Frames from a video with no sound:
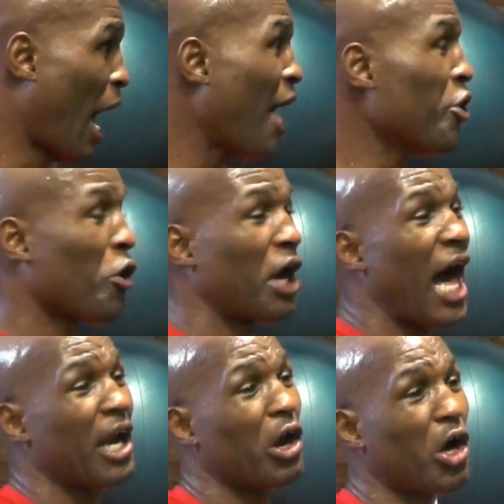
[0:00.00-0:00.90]
I know a
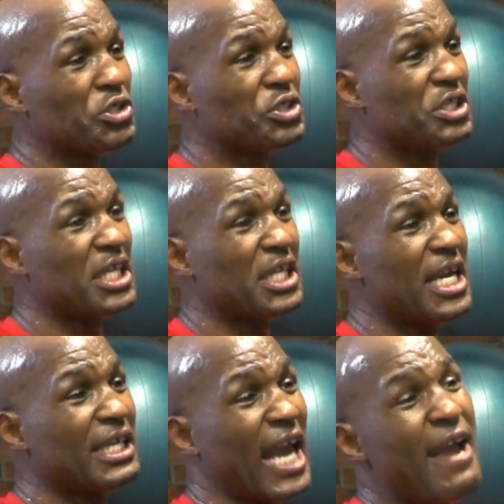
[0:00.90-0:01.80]
lot of losses that
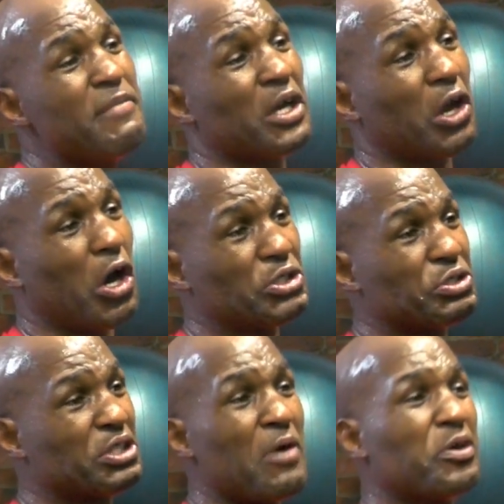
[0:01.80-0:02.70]
they gave me a
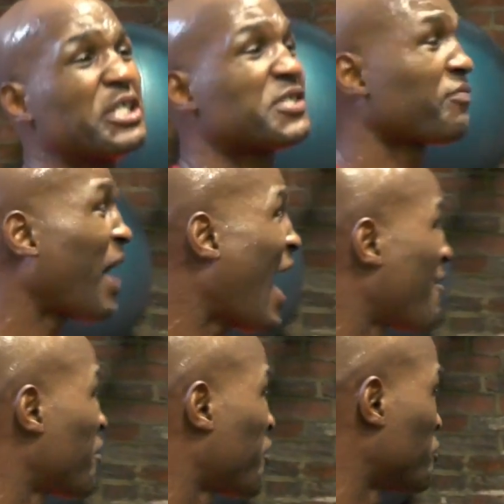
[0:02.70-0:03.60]
loss, they wouldn't have
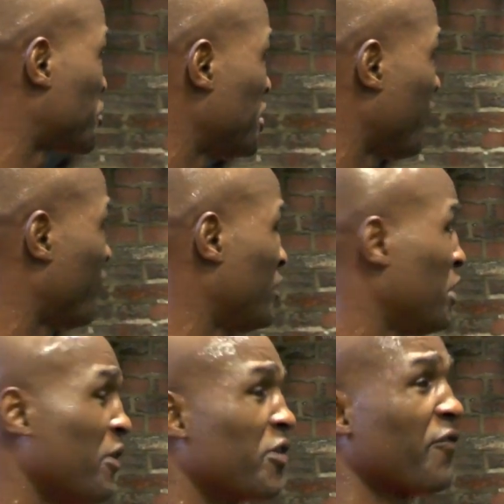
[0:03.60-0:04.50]
survived the 13th and
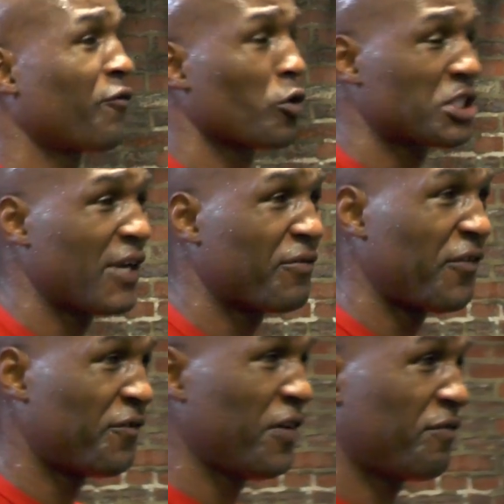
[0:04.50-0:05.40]
the 14th and the
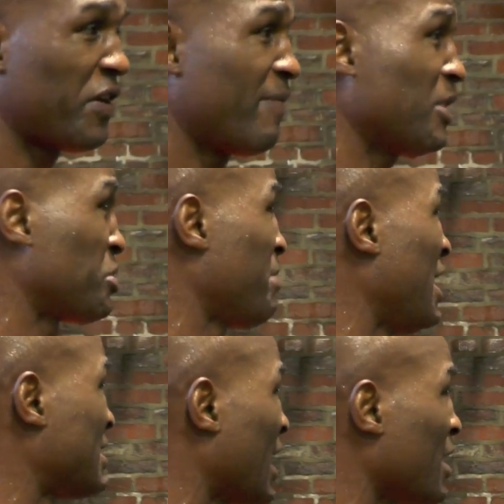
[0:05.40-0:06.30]
15th. That's
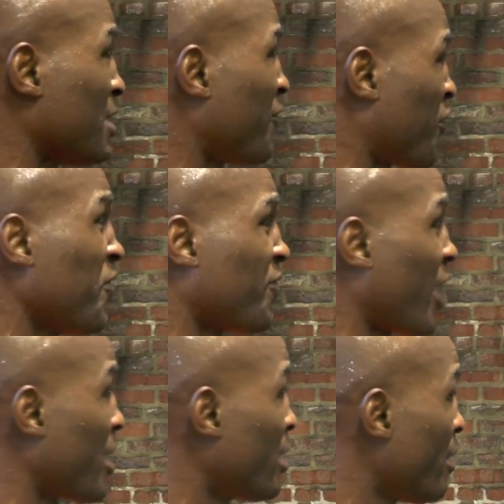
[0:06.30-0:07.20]
Jermaine Teller, the first fight.